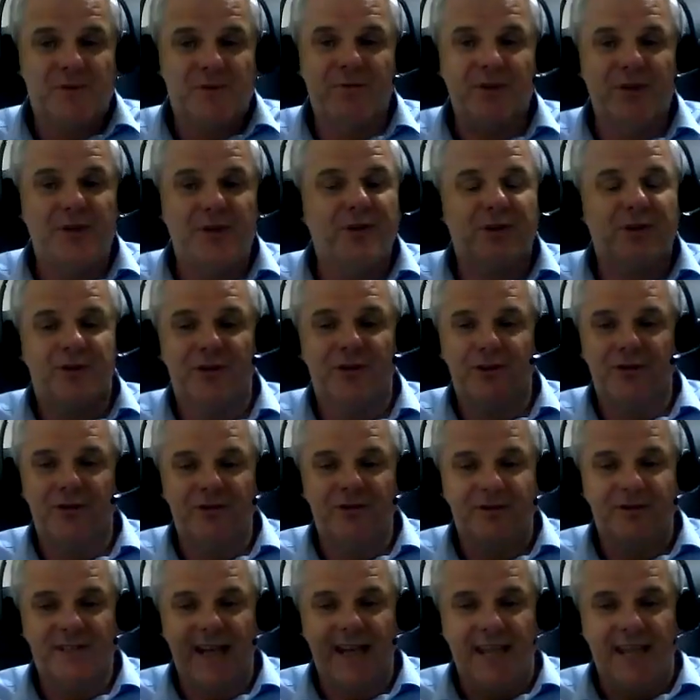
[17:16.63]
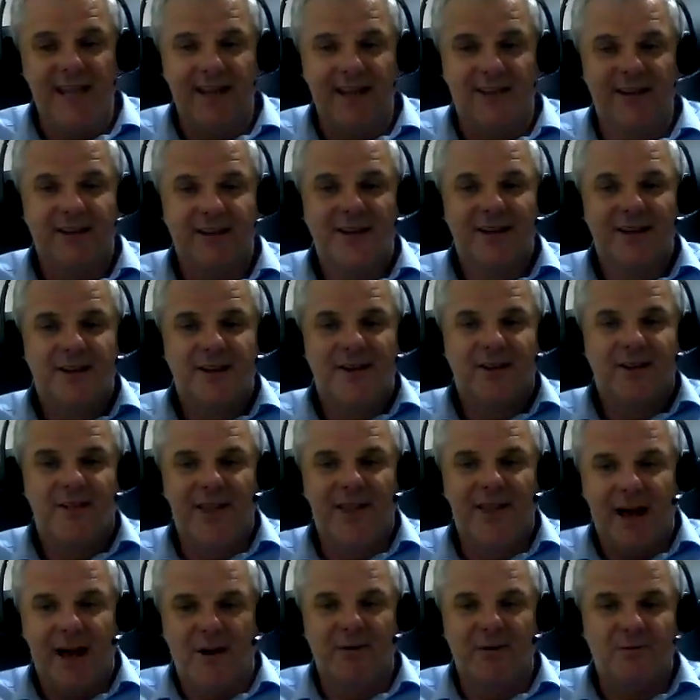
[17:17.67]
but you couldn't take
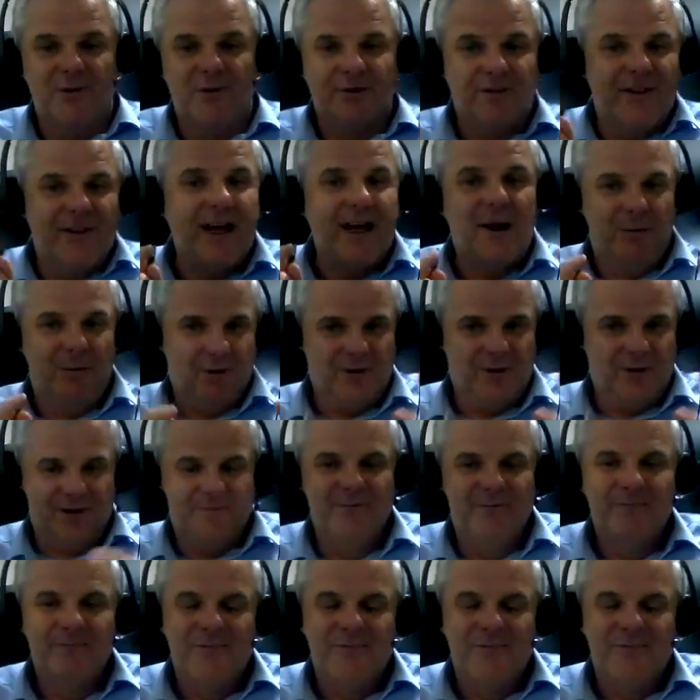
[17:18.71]
that one and that one.